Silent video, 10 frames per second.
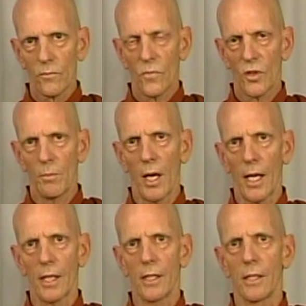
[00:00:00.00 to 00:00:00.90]
the
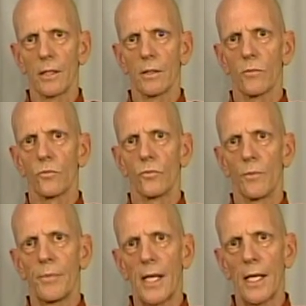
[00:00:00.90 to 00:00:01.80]
mind in
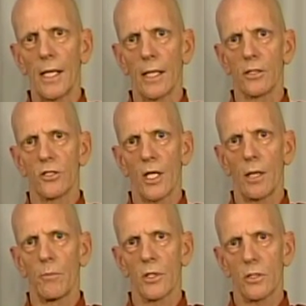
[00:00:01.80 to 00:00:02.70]
repeating its
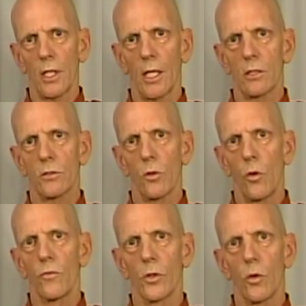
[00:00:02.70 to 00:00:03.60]
same mistakes
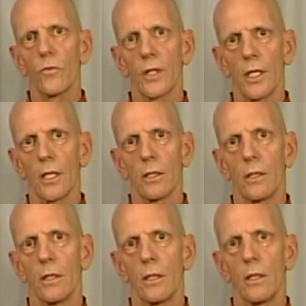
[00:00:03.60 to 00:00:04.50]
over and over again
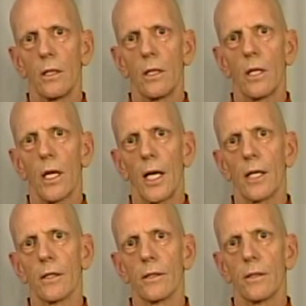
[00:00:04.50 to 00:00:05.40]

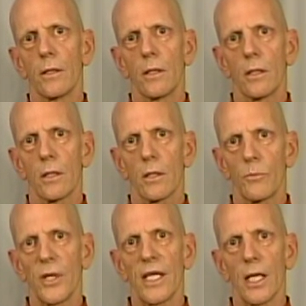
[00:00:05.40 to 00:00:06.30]
and
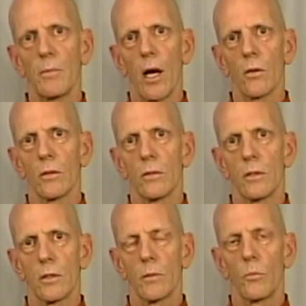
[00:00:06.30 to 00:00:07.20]
bringing about
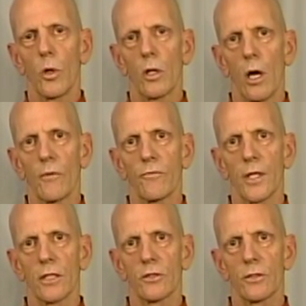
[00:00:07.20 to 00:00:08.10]
more
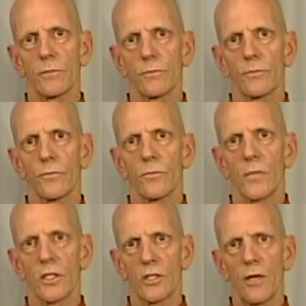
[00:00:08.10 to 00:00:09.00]
conflicts
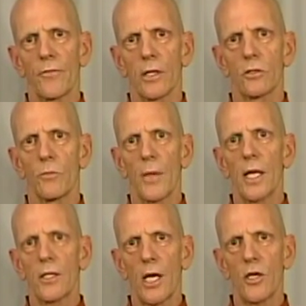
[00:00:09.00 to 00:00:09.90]
and suffering. So
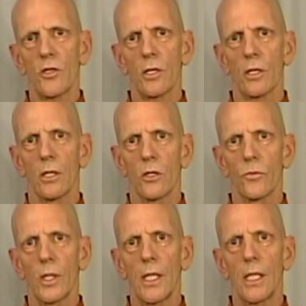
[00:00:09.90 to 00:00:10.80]
meditation is
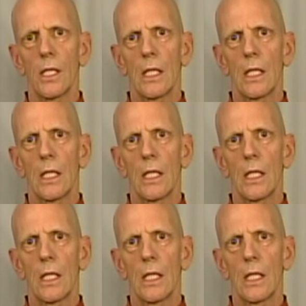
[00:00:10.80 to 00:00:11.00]
really